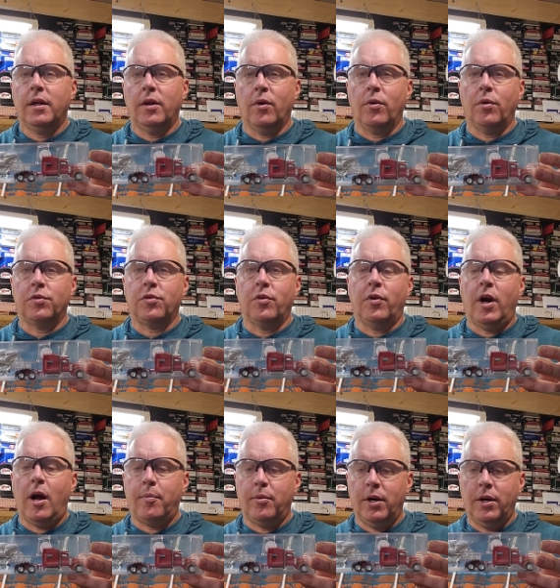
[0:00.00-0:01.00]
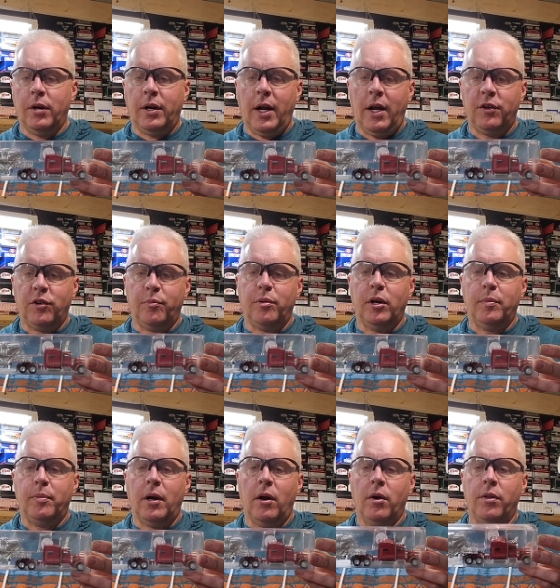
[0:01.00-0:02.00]
you know those owner operator guys are pretty
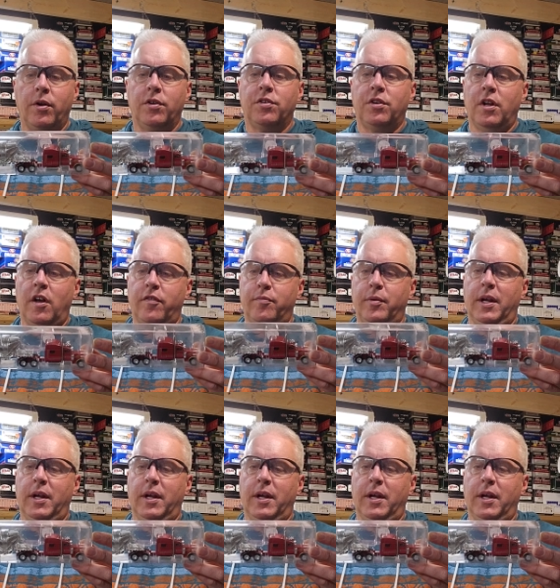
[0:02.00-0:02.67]
proud of their stuff.